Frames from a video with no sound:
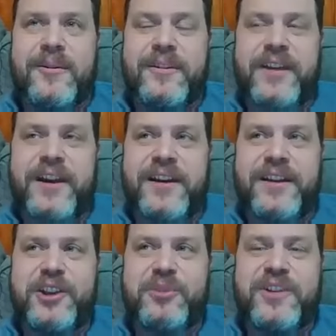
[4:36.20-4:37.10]
yeah,
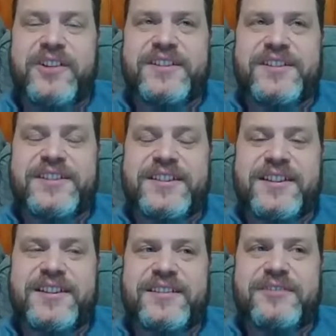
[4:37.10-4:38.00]
it'll be good to
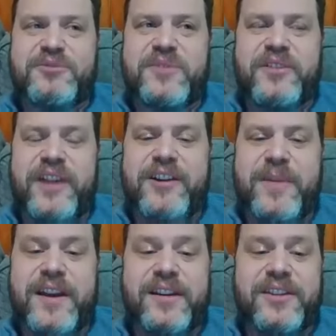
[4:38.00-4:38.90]
see Ewan McGregor
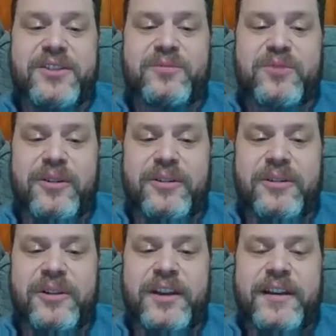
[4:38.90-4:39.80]
back in the
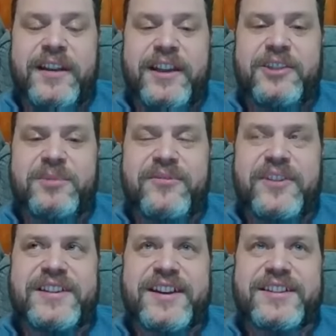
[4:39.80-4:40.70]
role. It'll be
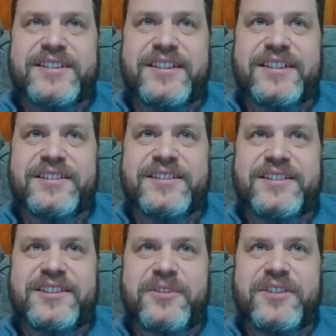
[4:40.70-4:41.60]
fantastic to
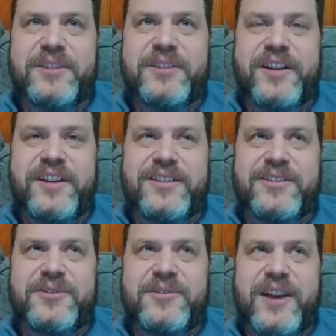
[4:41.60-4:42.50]
see what they plan to
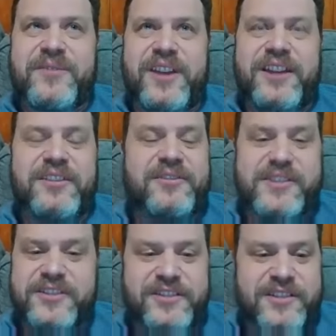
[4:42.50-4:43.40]
do having Hayden
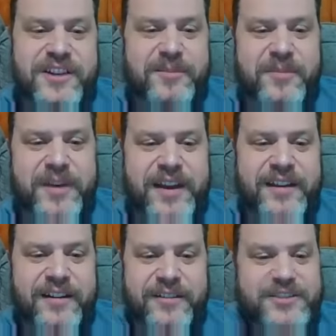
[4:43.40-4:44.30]
Christensen come
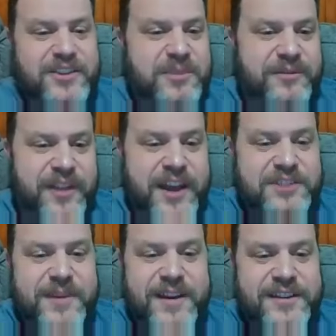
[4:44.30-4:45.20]
back. There's going to be
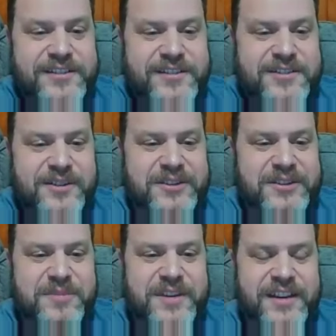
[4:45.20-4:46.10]
flashbacks. Is it going
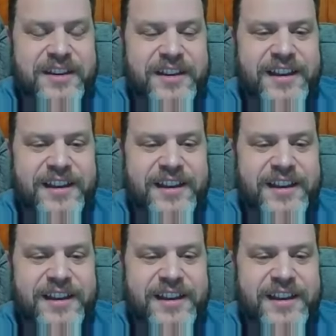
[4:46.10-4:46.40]
to be,